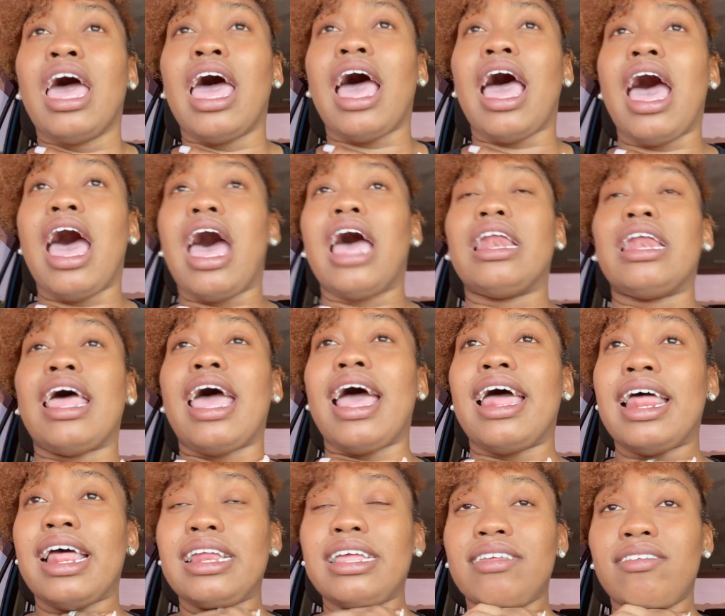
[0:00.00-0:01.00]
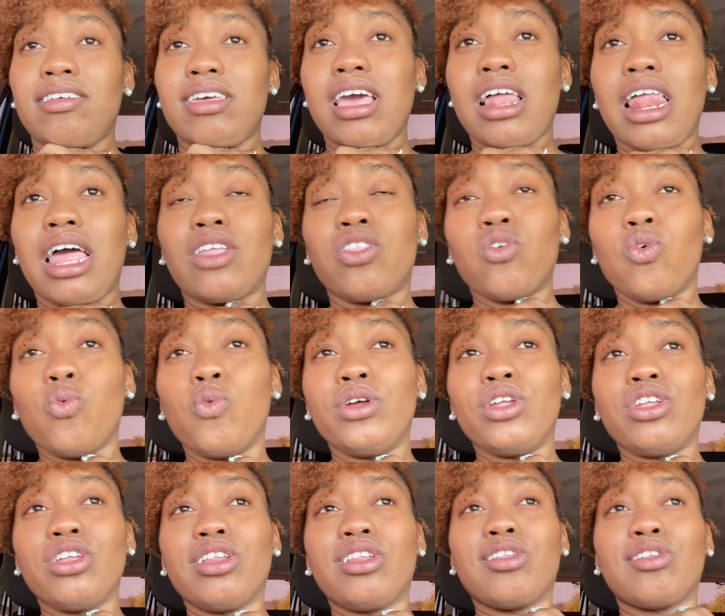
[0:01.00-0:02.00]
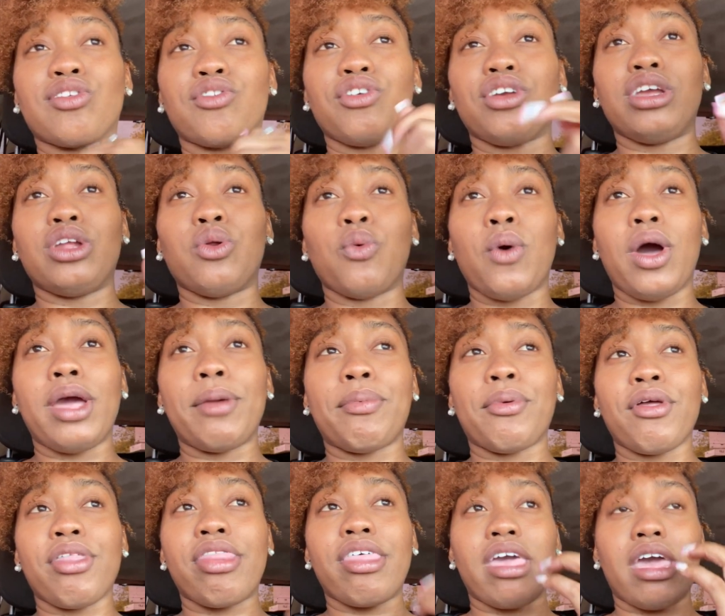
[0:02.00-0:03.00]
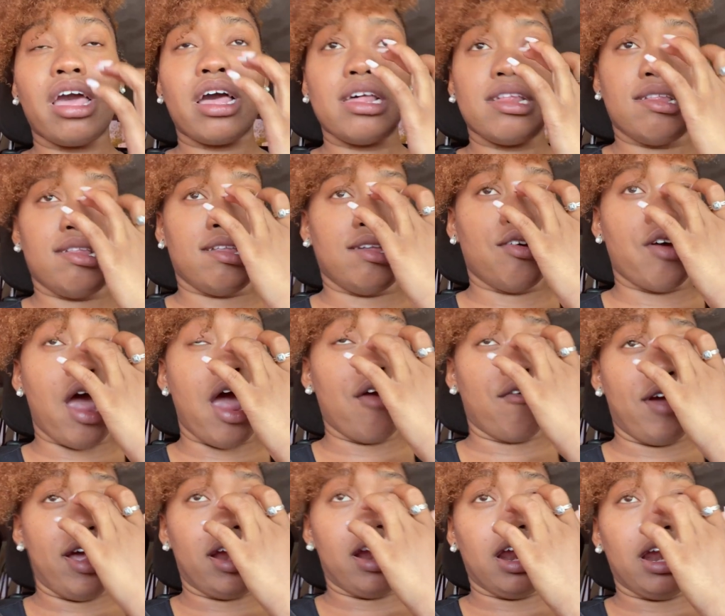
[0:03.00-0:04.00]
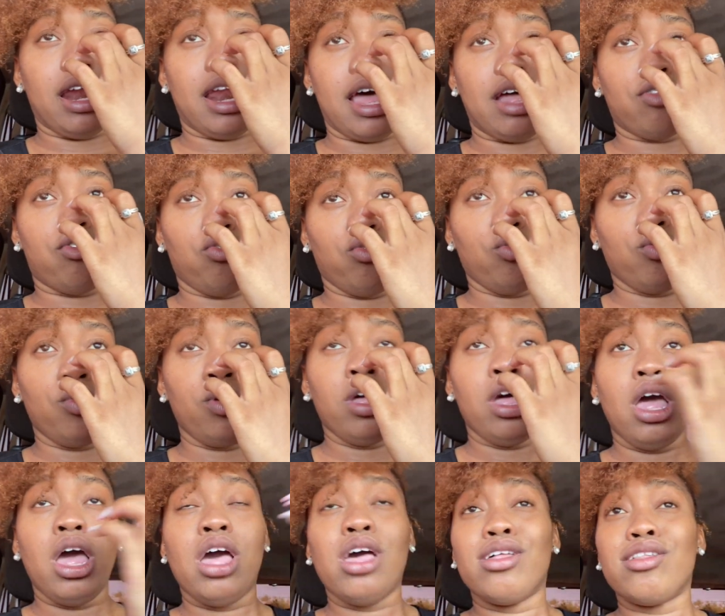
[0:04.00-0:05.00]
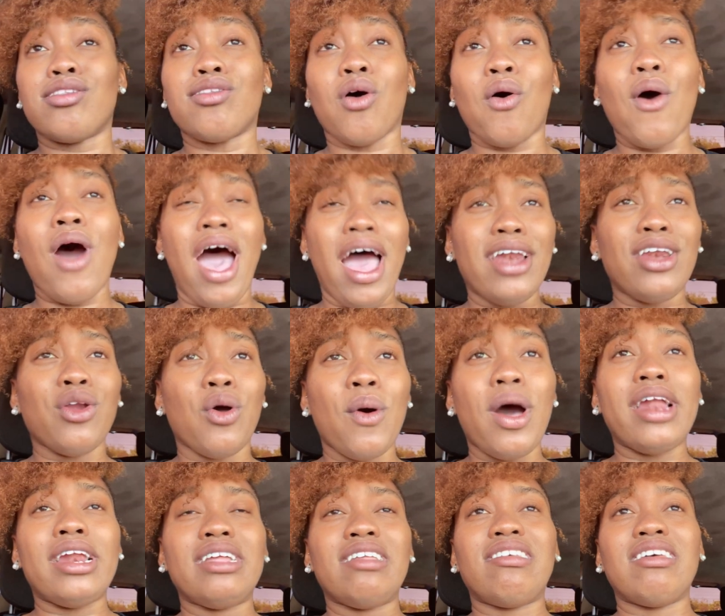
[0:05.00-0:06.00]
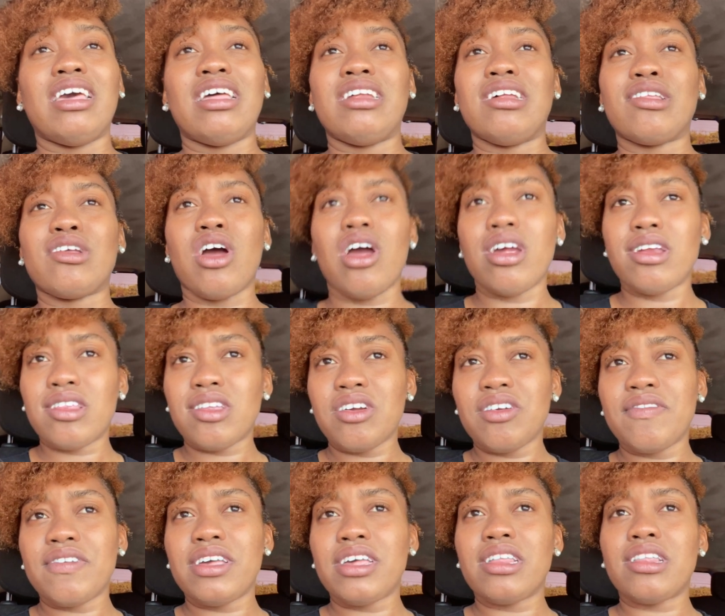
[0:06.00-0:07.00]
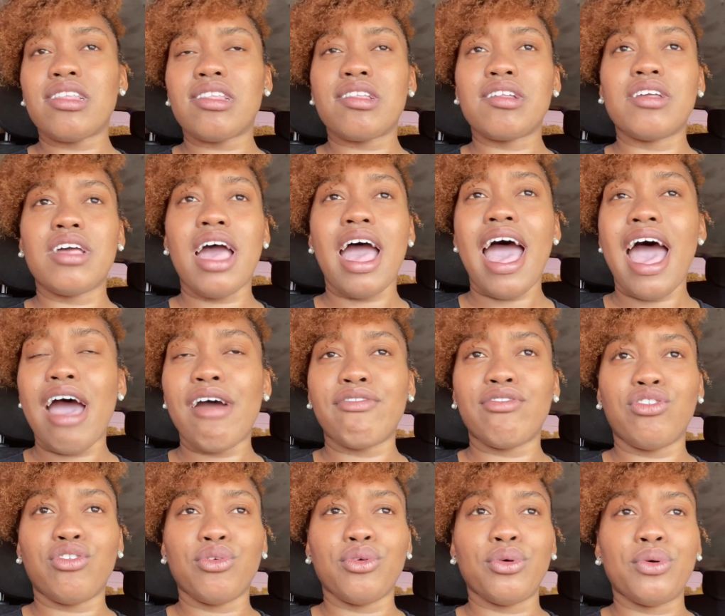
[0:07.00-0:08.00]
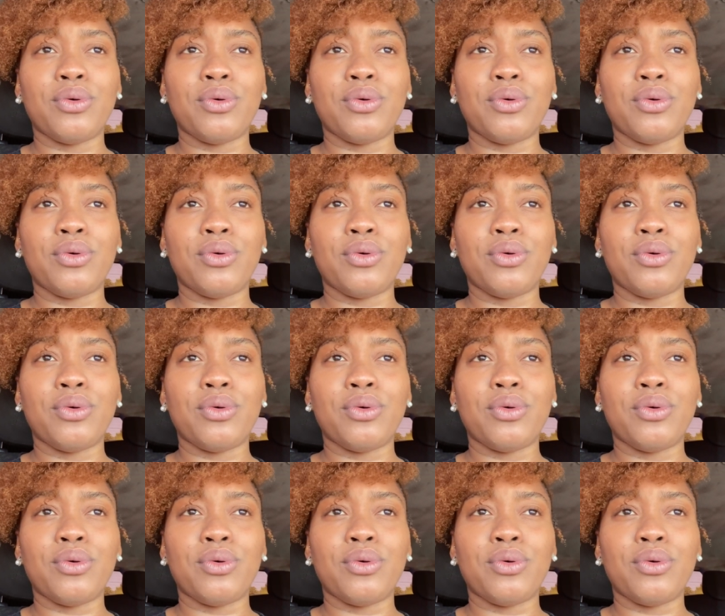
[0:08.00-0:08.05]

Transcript: And I need to get, like, the windscreen wiper thing because I ran out of that, too. So I know I need to get this car service. Have to.